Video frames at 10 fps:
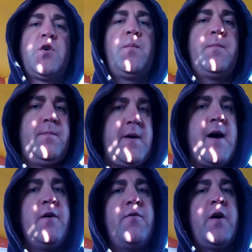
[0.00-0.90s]
up
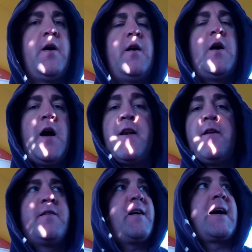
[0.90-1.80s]
out there,
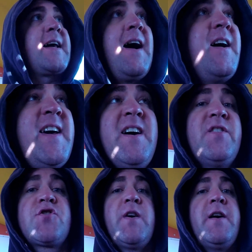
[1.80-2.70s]
and I can't hear
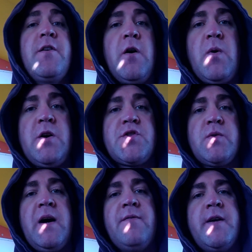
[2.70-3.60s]
this radio
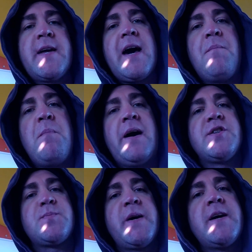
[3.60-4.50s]
whatsoever. You can buy
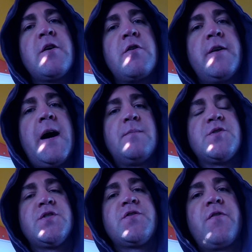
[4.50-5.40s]
speaker
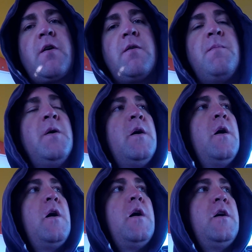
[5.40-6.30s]
adapters for them,
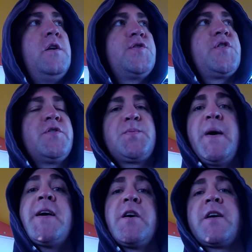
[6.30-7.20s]
so the
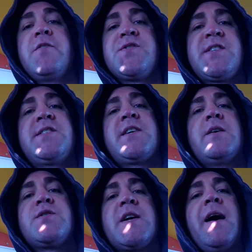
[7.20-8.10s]
speaker can sit
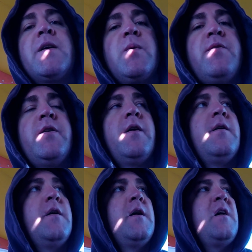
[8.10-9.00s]
outside with you,
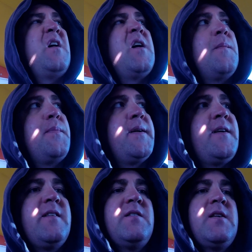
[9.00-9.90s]
but